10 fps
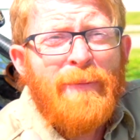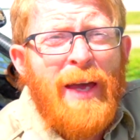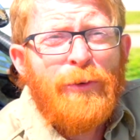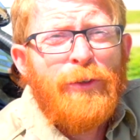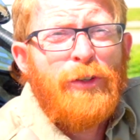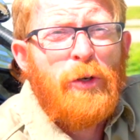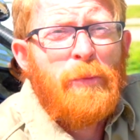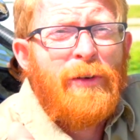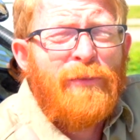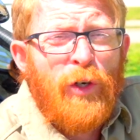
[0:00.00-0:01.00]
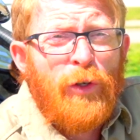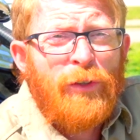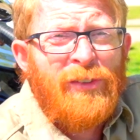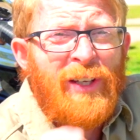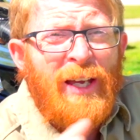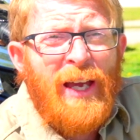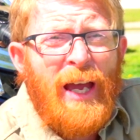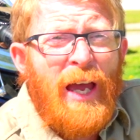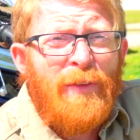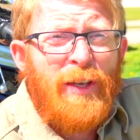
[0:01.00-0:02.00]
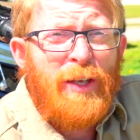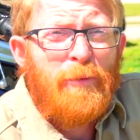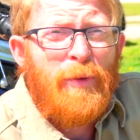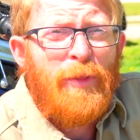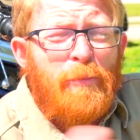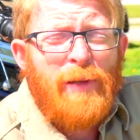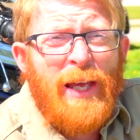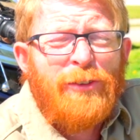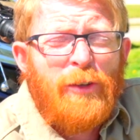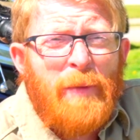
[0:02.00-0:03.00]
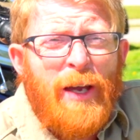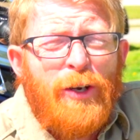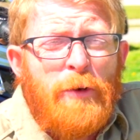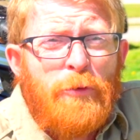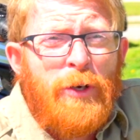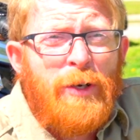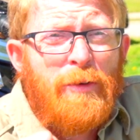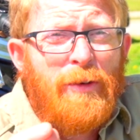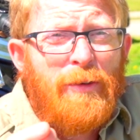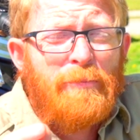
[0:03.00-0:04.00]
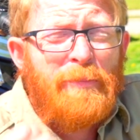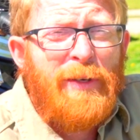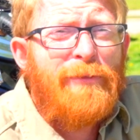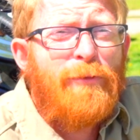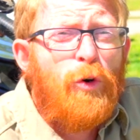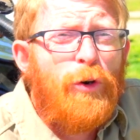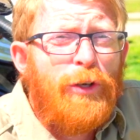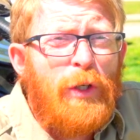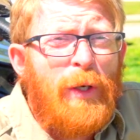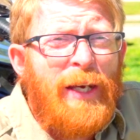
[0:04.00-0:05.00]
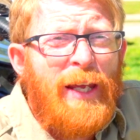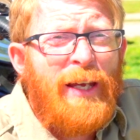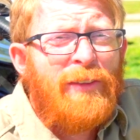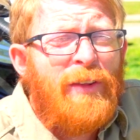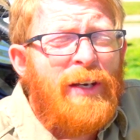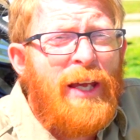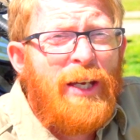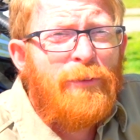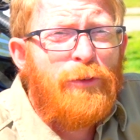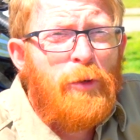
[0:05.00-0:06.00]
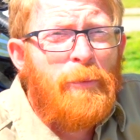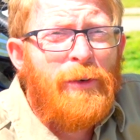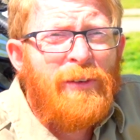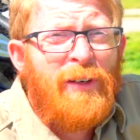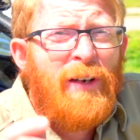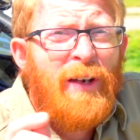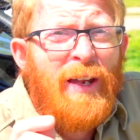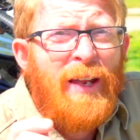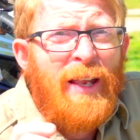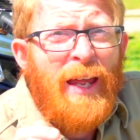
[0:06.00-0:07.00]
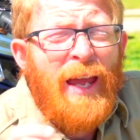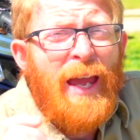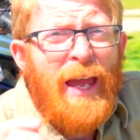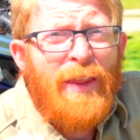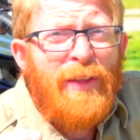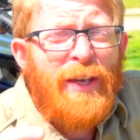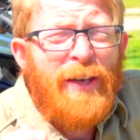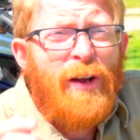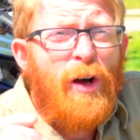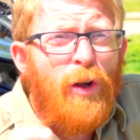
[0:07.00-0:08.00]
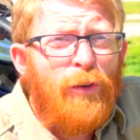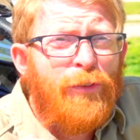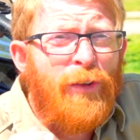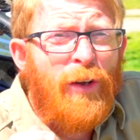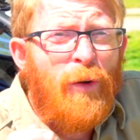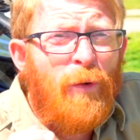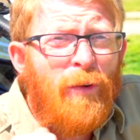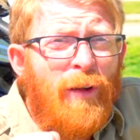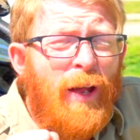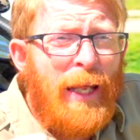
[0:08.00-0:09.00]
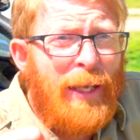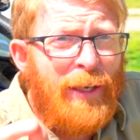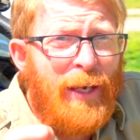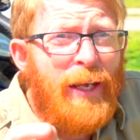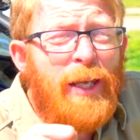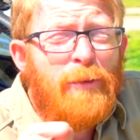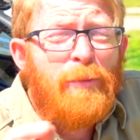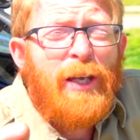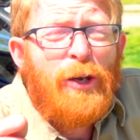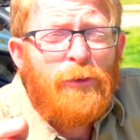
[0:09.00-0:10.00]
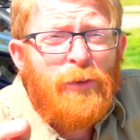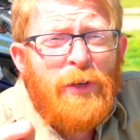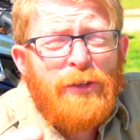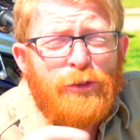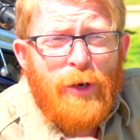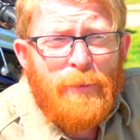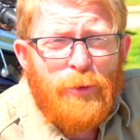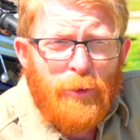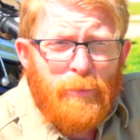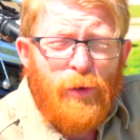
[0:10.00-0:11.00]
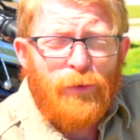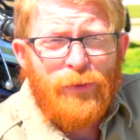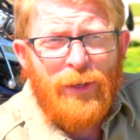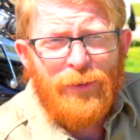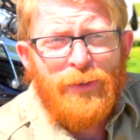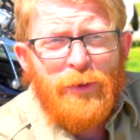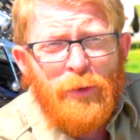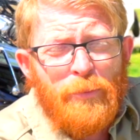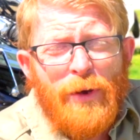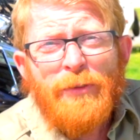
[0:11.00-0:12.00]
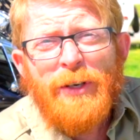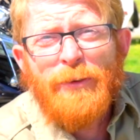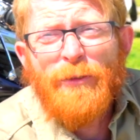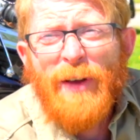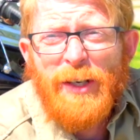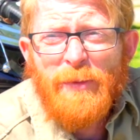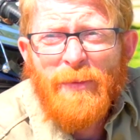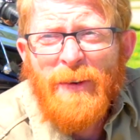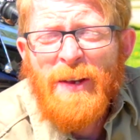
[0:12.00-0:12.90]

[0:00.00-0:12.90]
battery terminal first, and then put the plastic back over it before you connect the negative terminal. And then also, again, be careful not to drop your bolts, because you'll probably never find them.